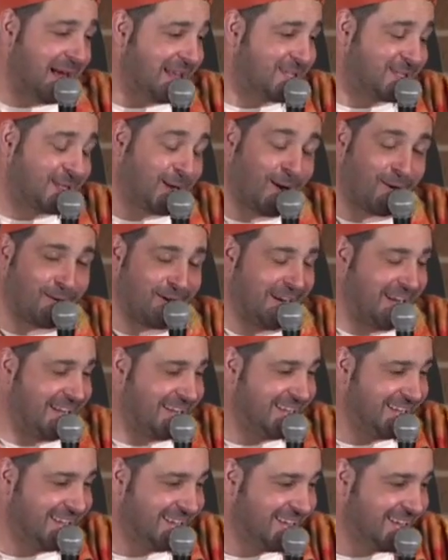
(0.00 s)
Sorry.
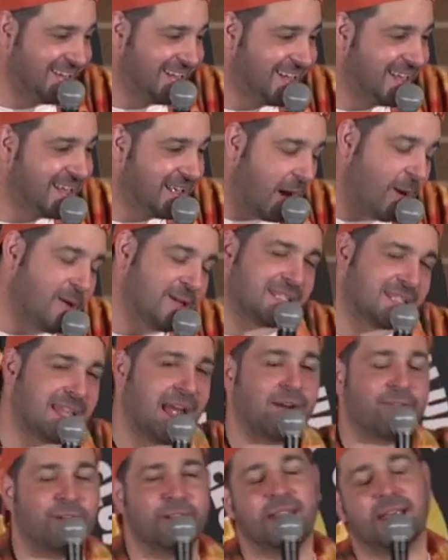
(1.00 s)
Oh, it's
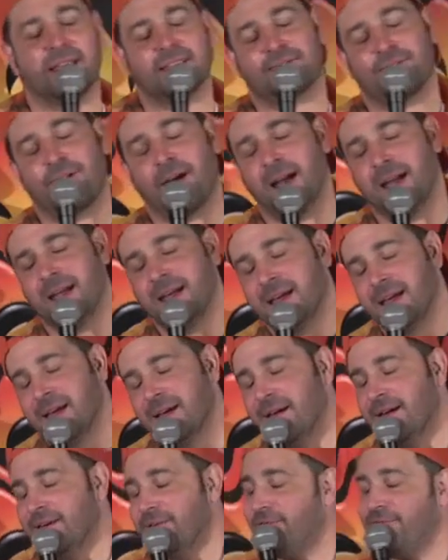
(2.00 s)
Darren. That's right.
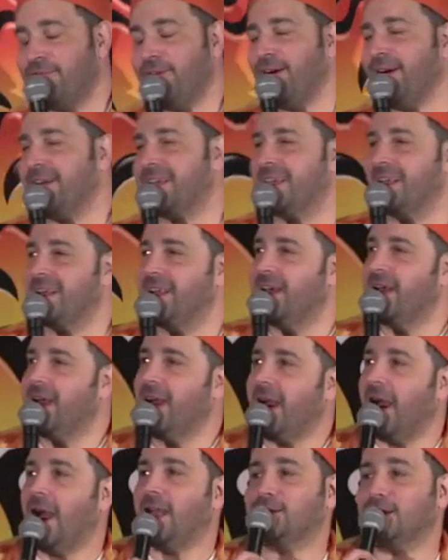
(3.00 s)
Fucking.
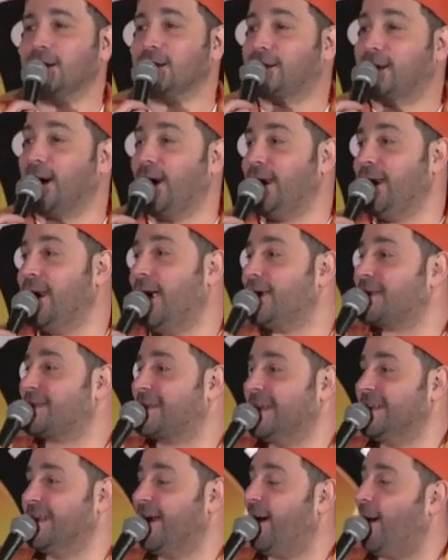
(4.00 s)
I just got lost in
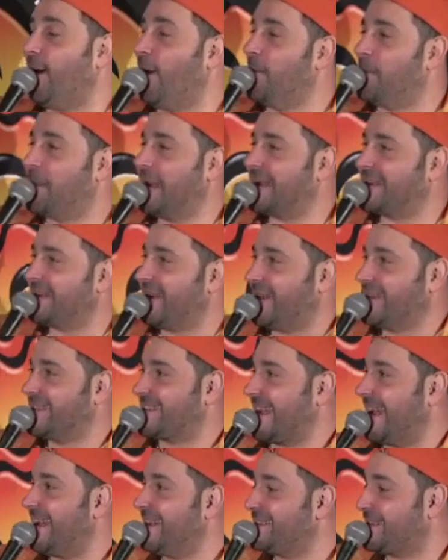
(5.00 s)
the whole big
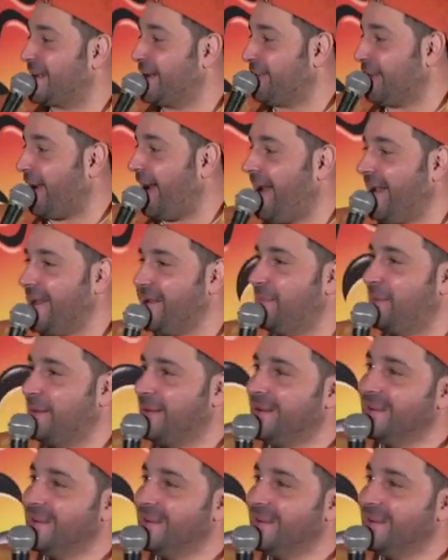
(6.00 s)
non-sanity vibe.